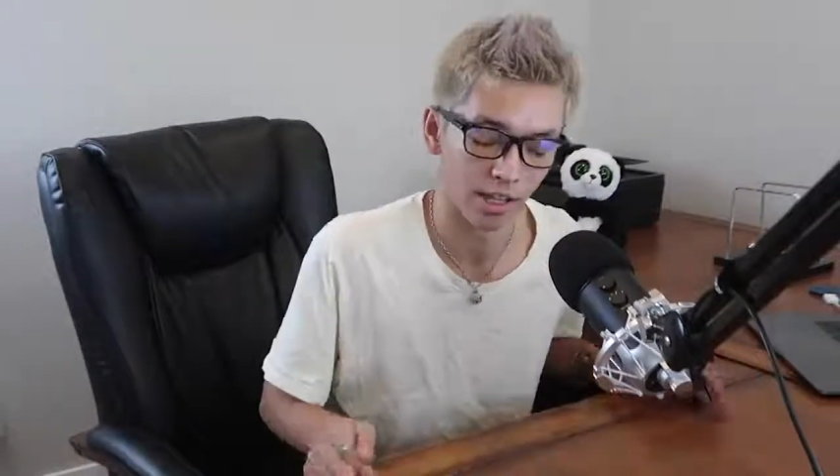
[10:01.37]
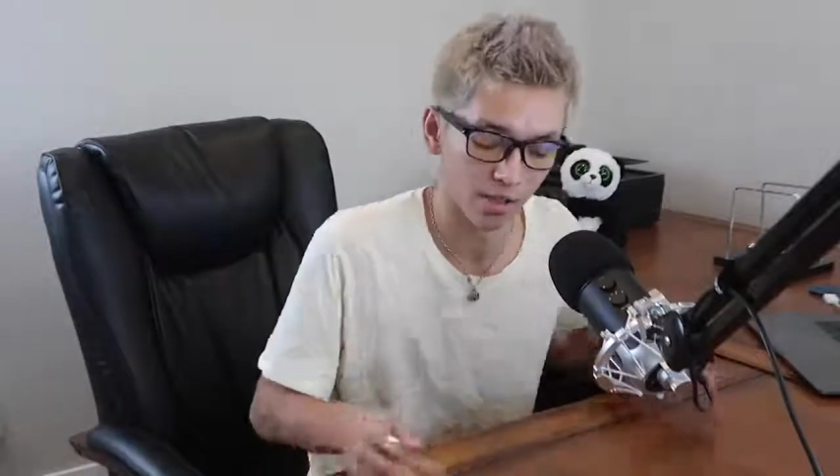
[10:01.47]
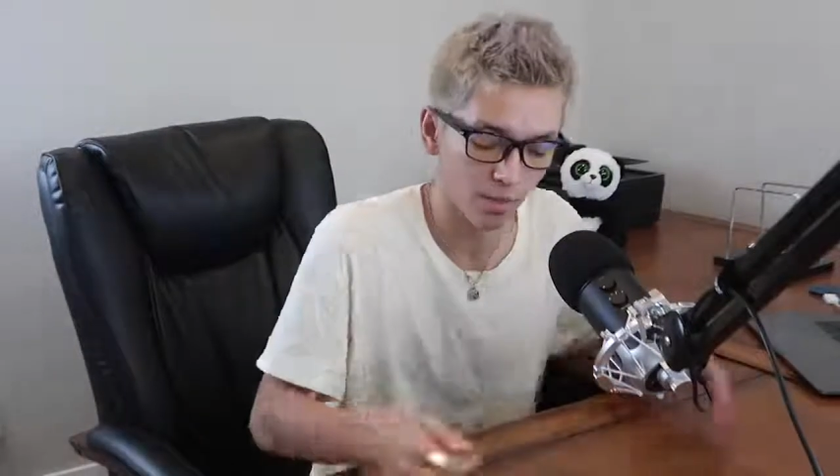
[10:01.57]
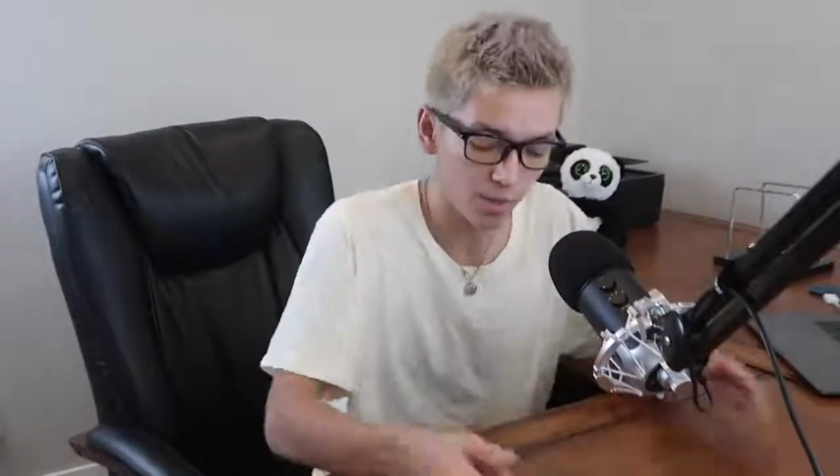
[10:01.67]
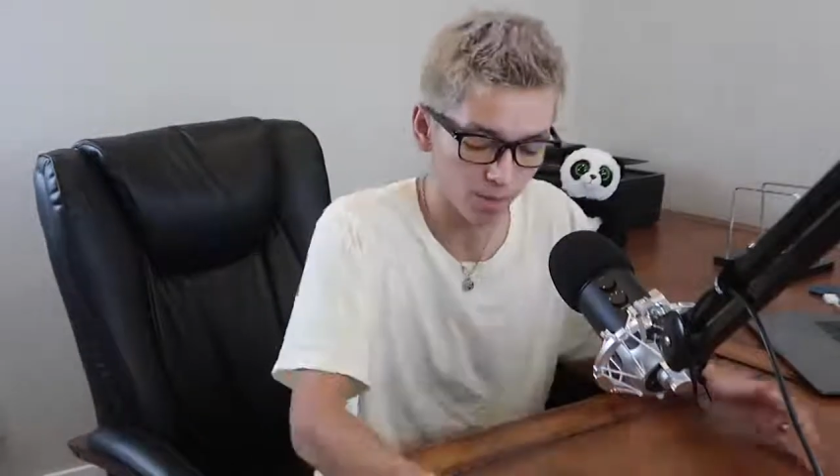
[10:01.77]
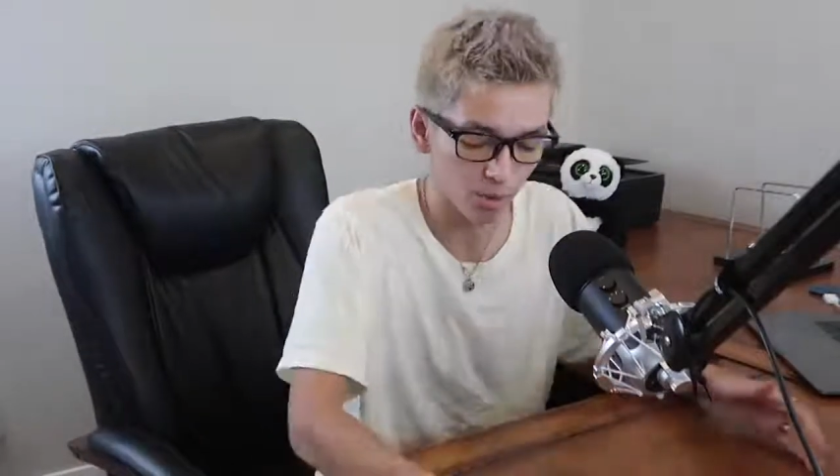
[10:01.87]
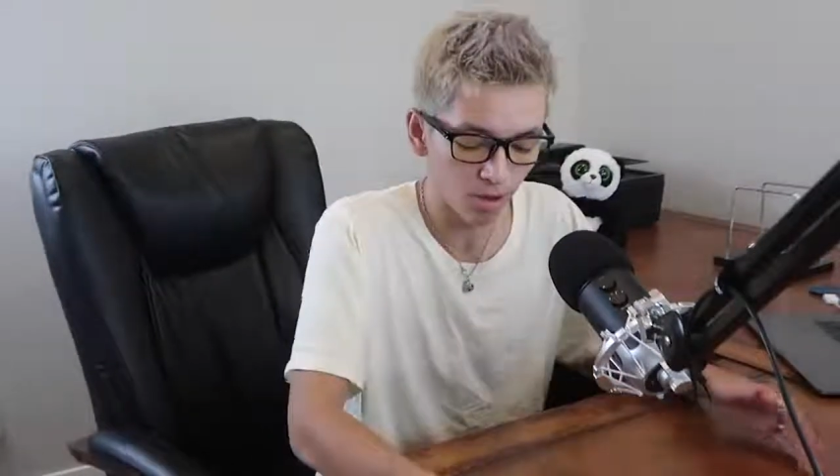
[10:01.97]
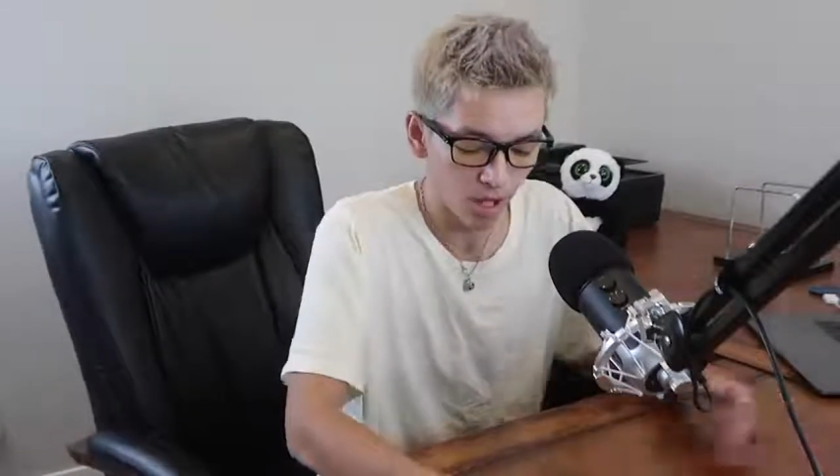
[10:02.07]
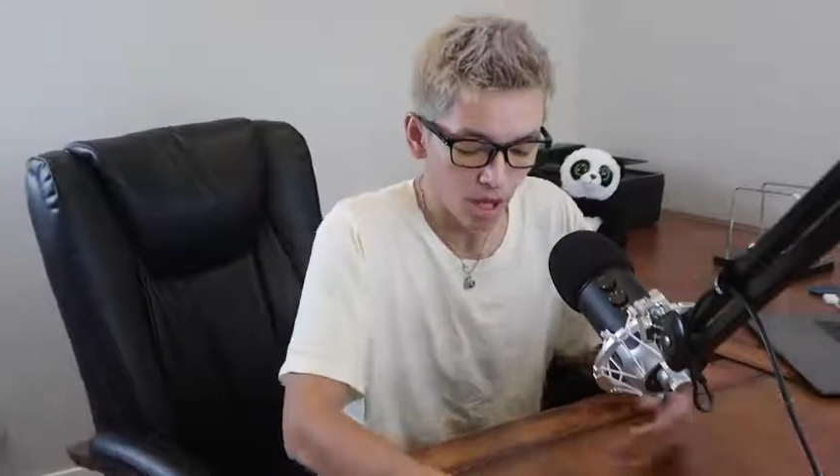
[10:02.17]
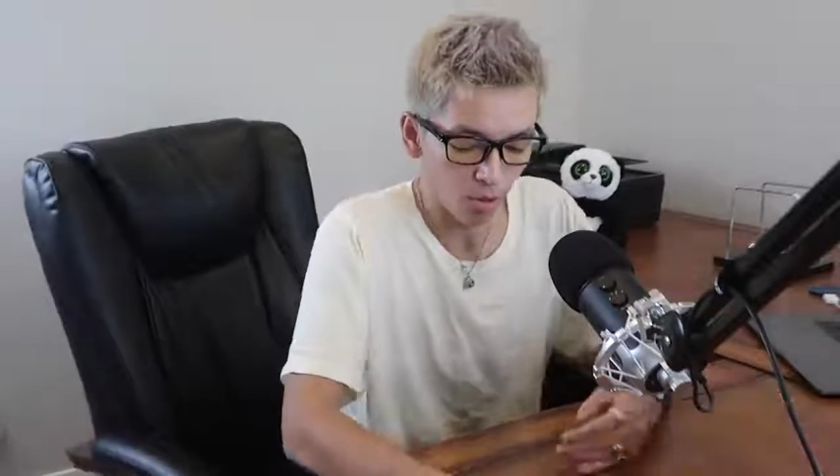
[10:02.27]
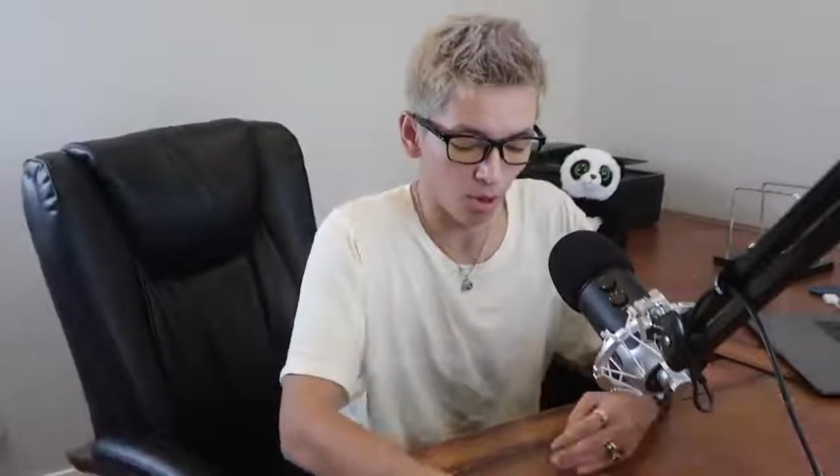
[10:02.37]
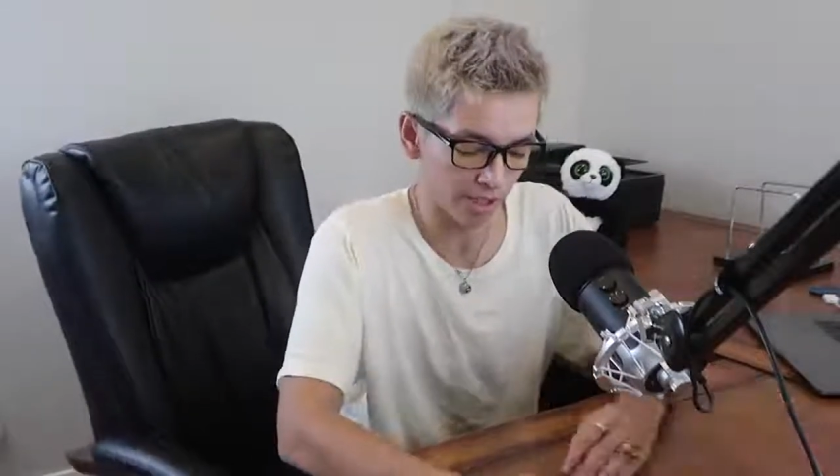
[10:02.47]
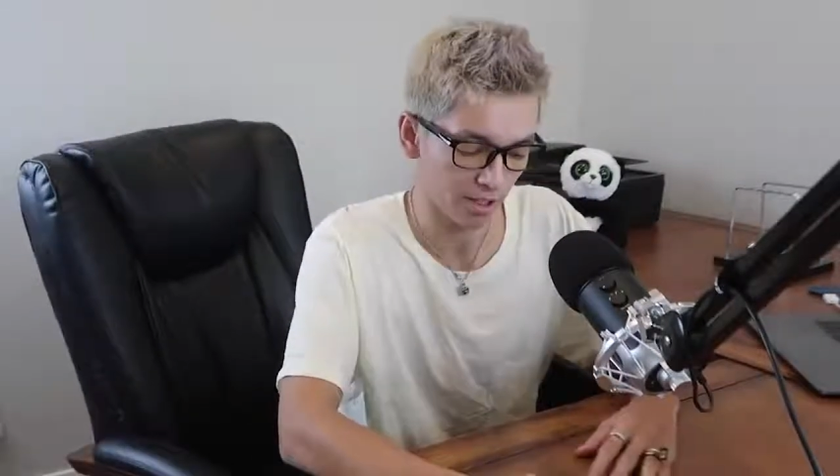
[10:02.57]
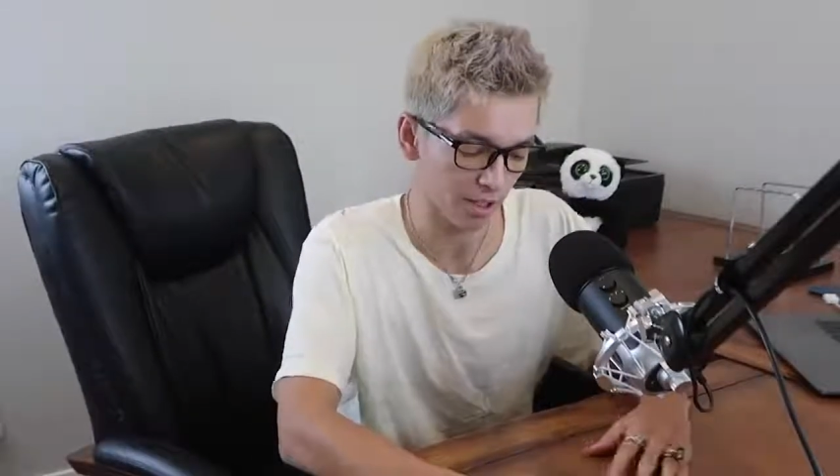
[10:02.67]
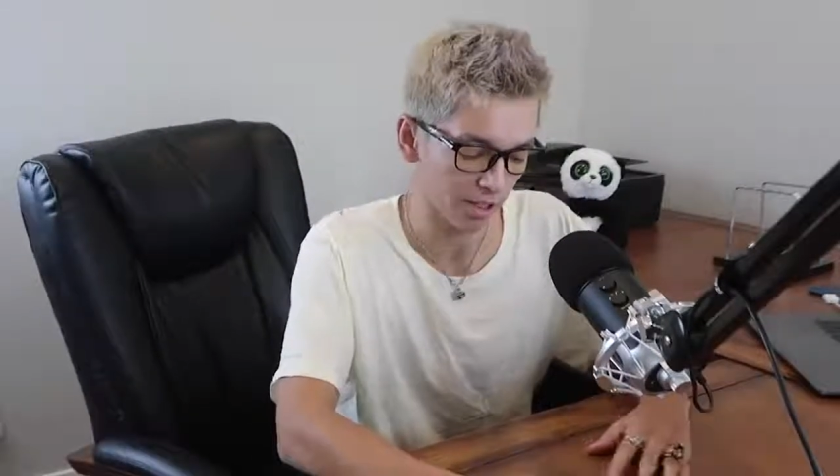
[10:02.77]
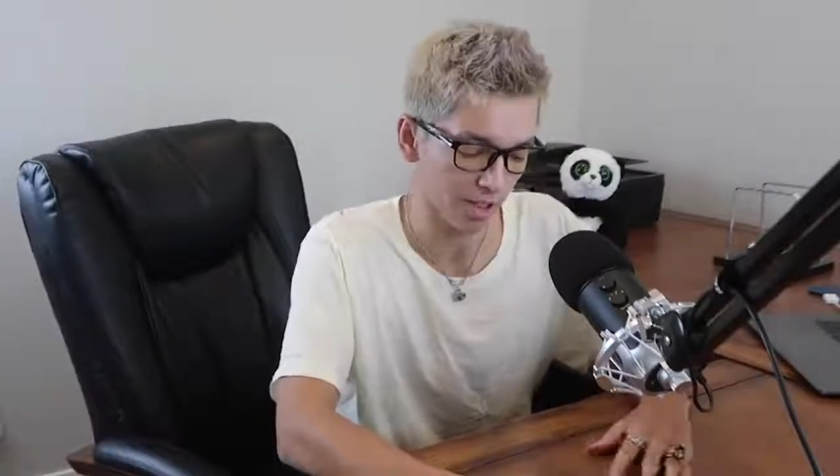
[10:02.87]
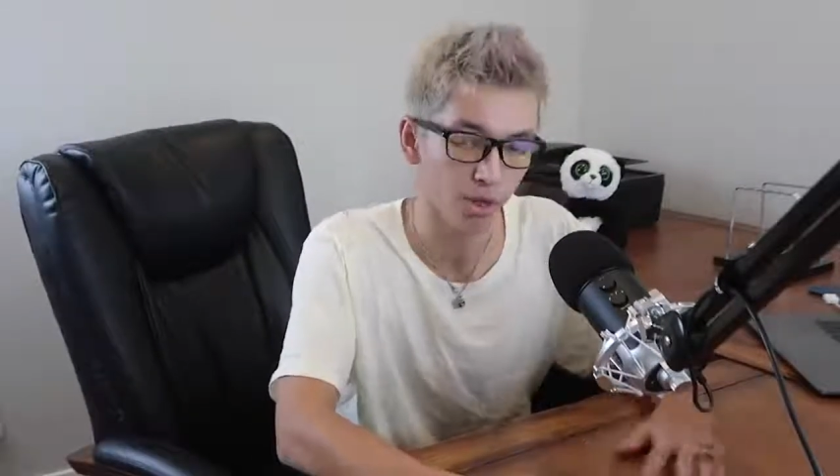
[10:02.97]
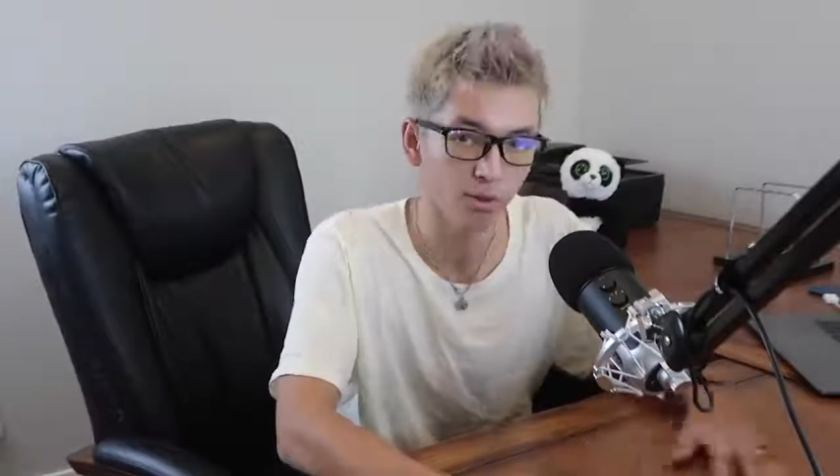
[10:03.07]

Like some people will only launch like